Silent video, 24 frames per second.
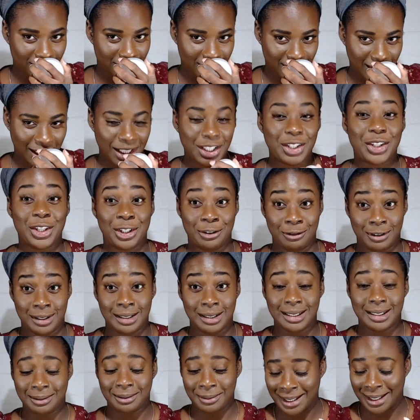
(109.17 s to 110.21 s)
You can really
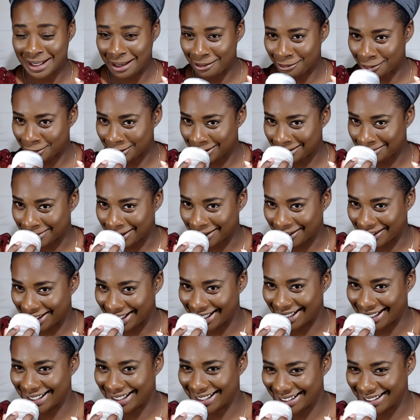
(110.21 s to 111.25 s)
smell that rosemary.
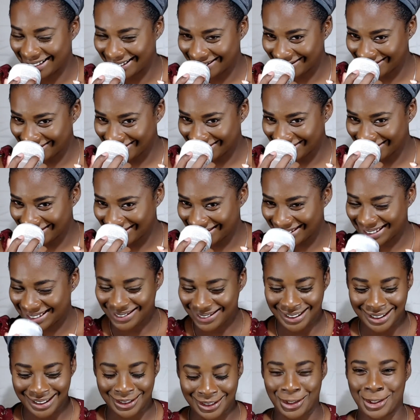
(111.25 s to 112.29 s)

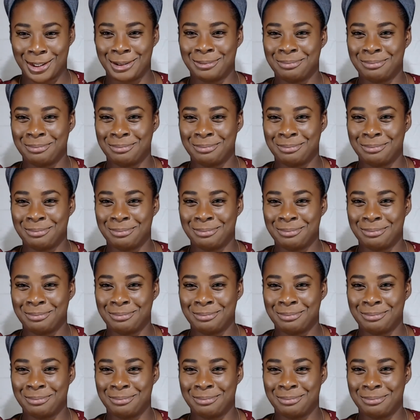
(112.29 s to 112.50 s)
Sounds good.